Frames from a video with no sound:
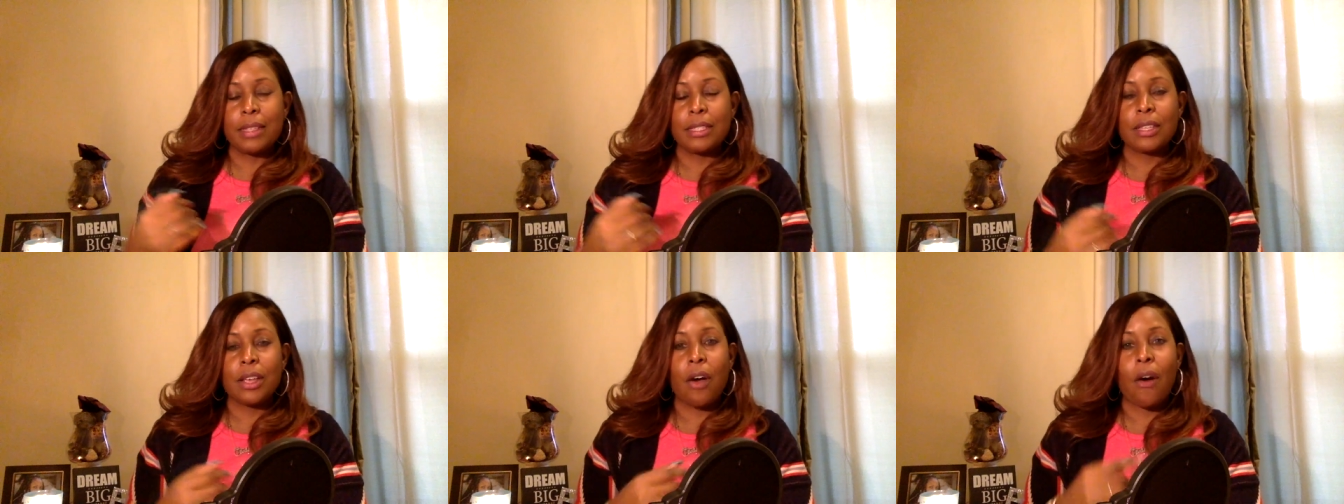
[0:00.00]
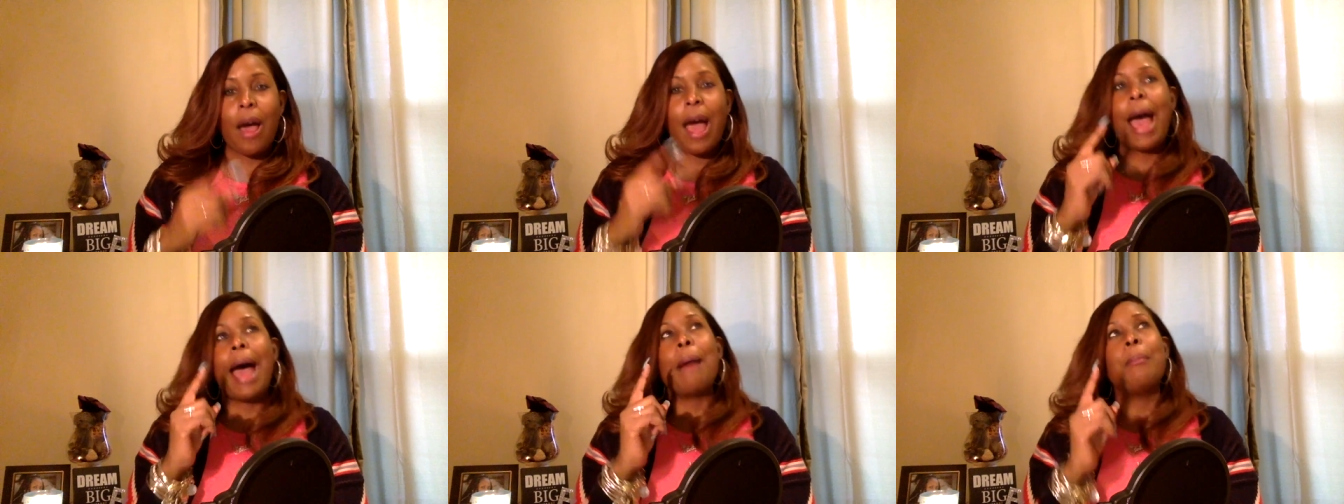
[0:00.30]
So
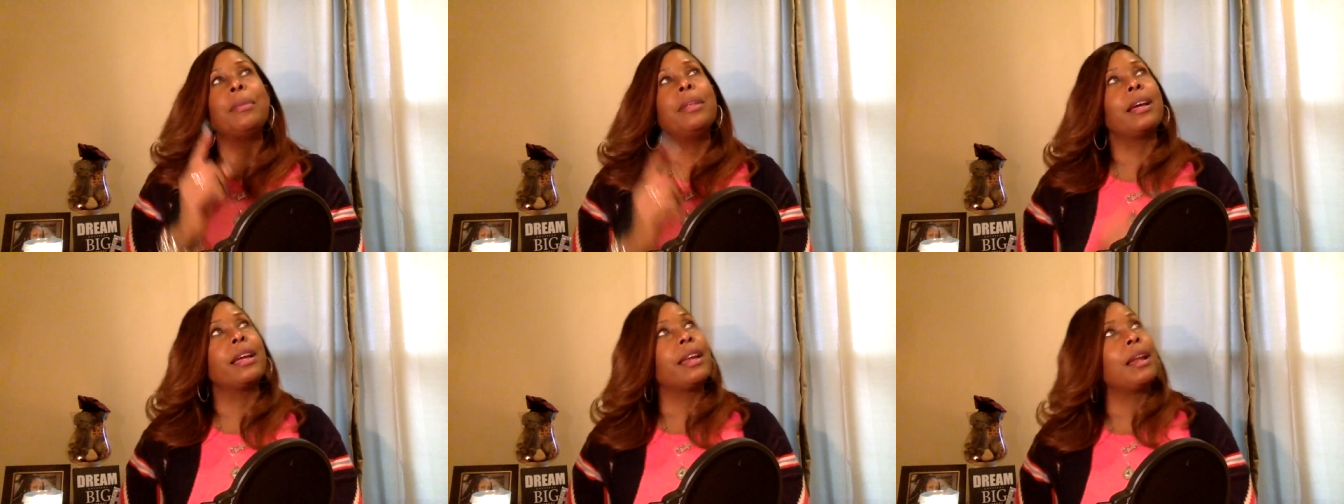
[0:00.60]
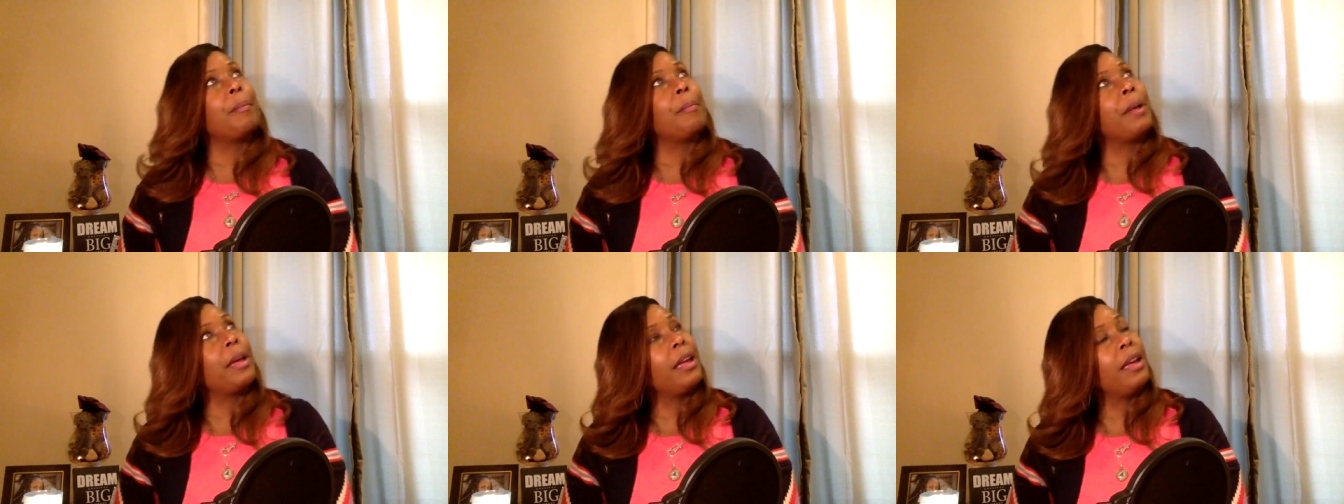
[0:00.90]
I'm looking
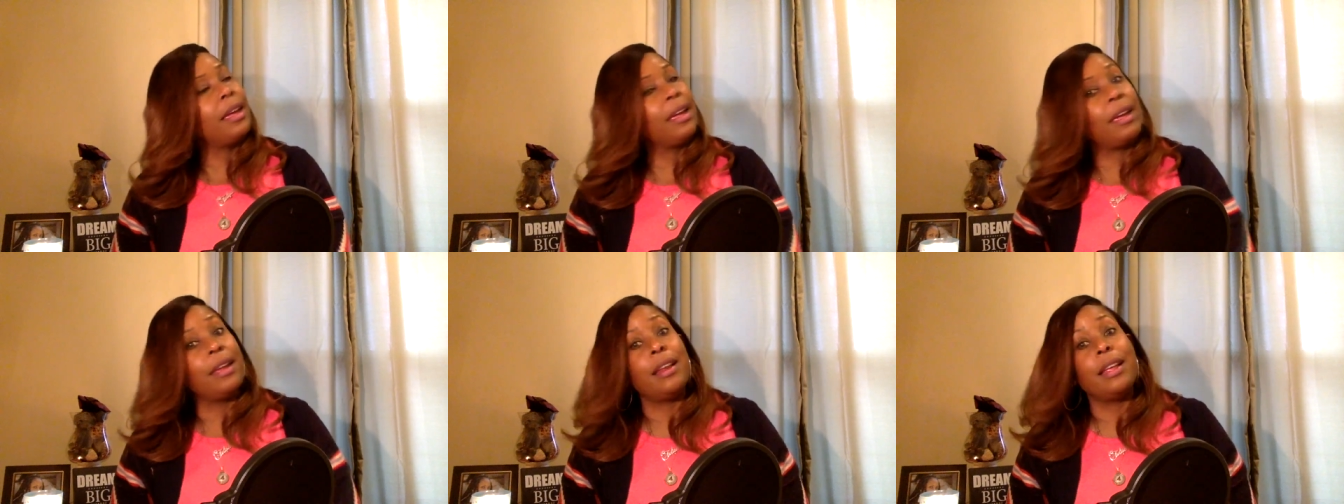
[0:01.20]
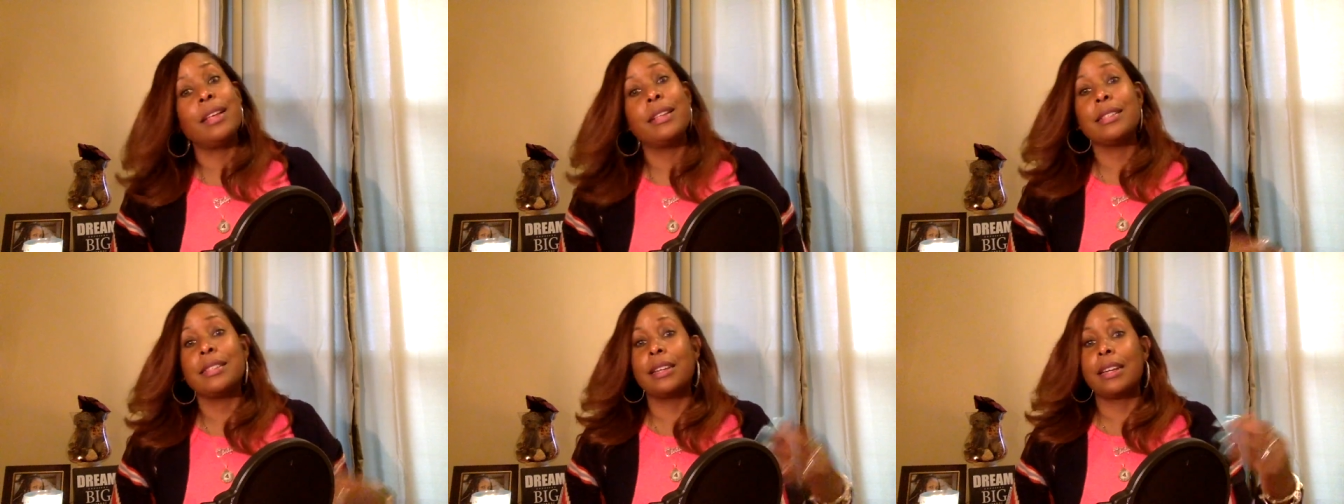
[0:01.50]
up at it.
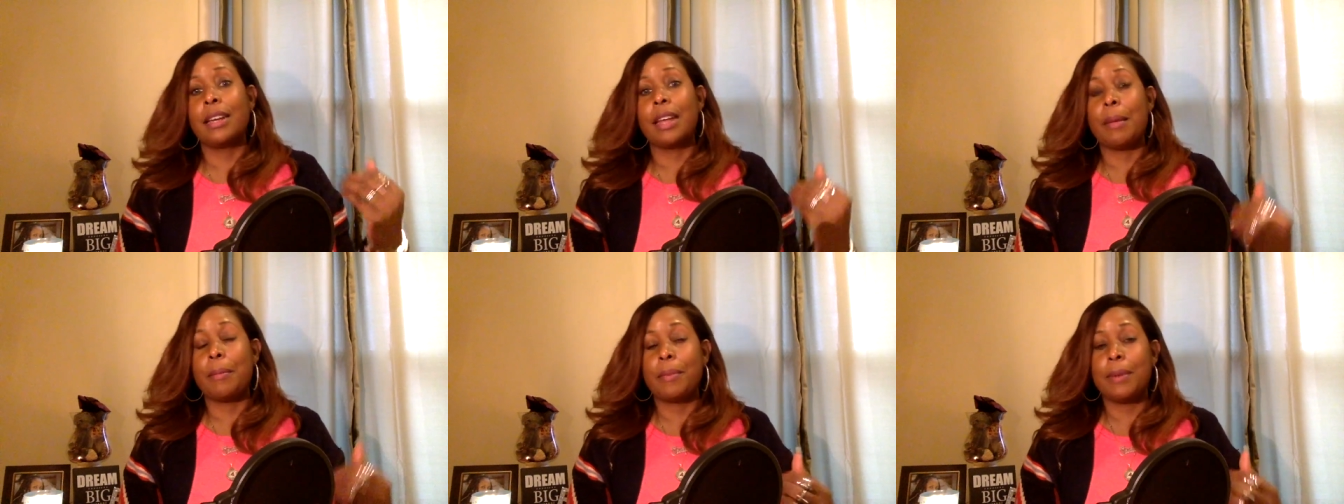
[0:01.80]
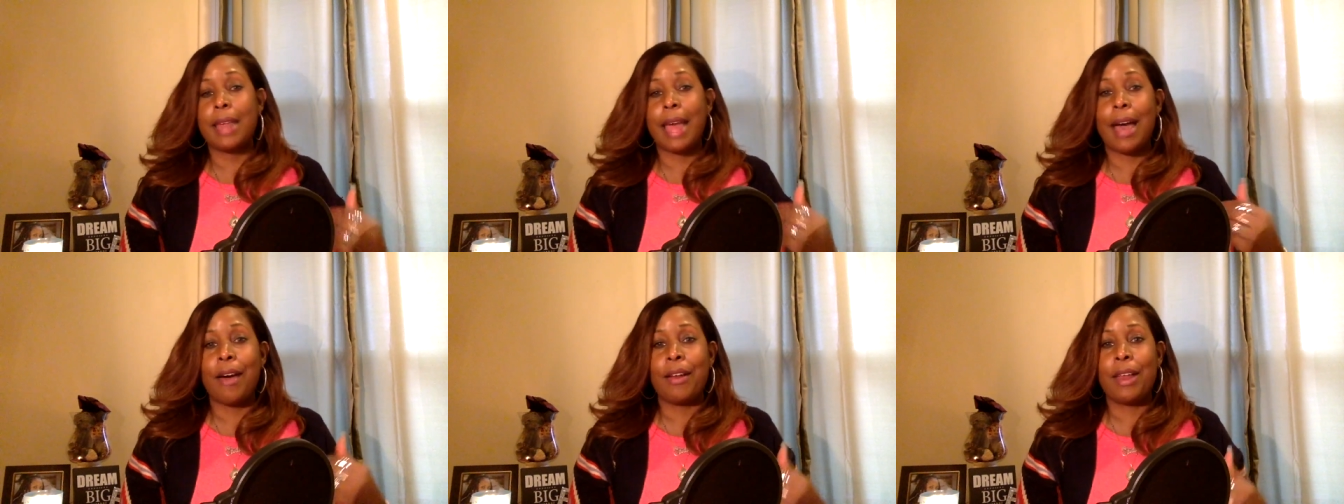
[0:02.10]
It's looking
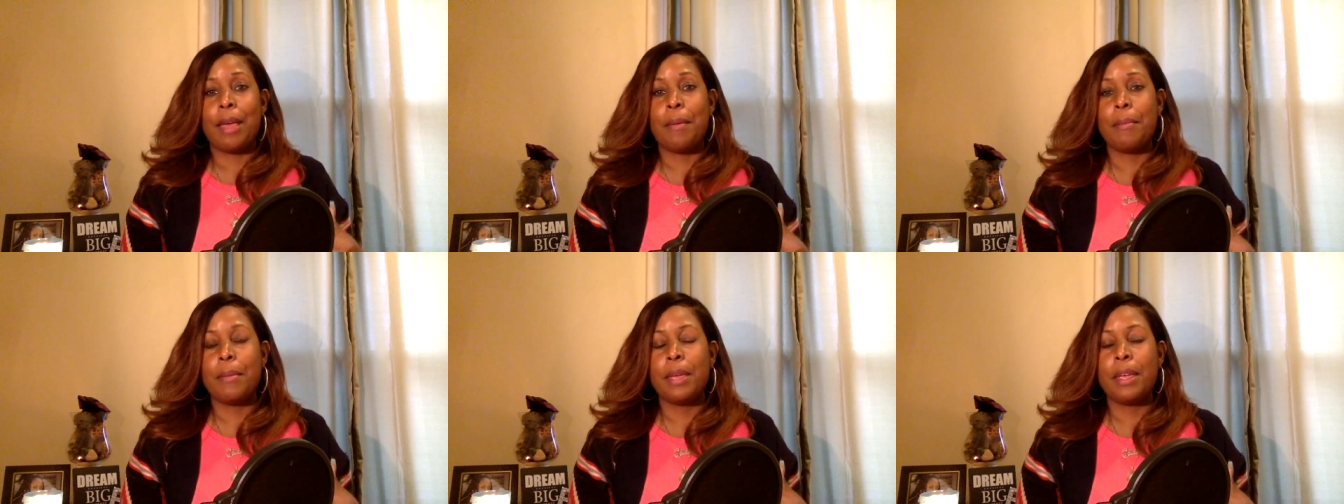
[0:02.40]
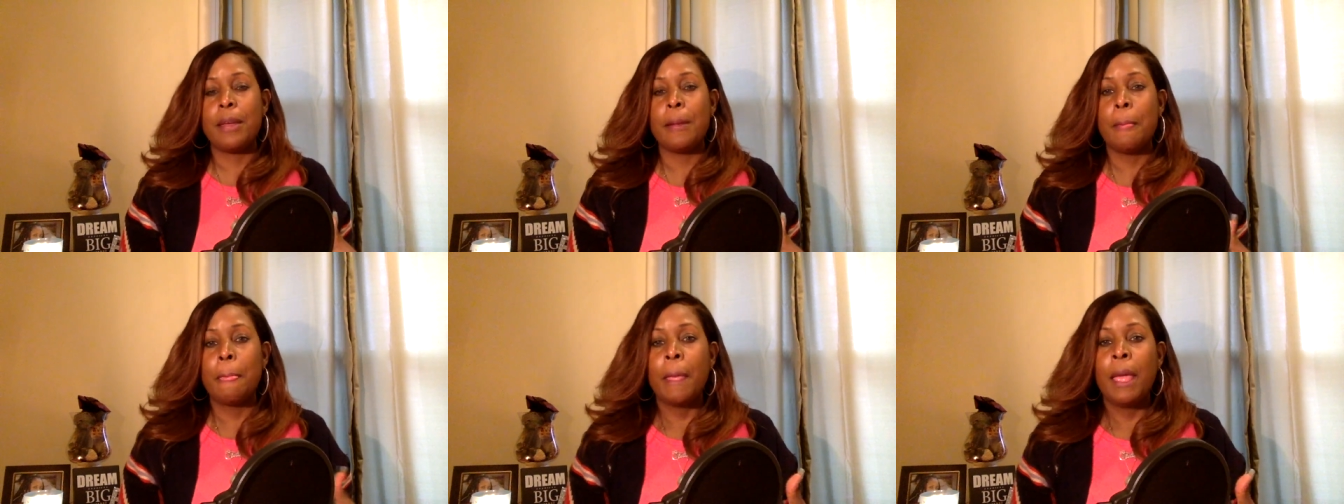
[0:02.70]
down at
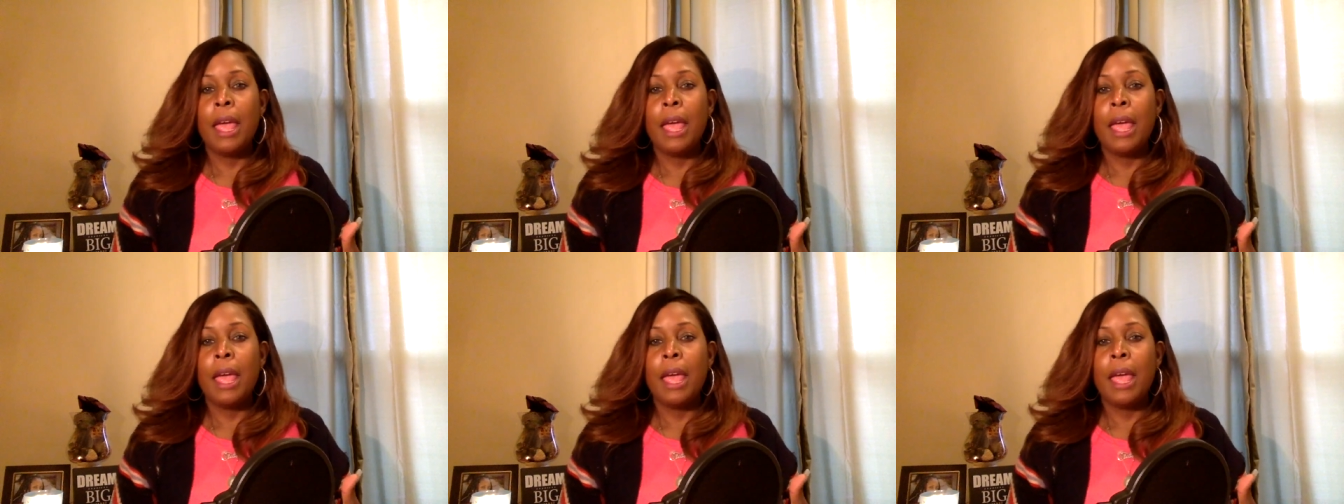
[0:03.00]
me.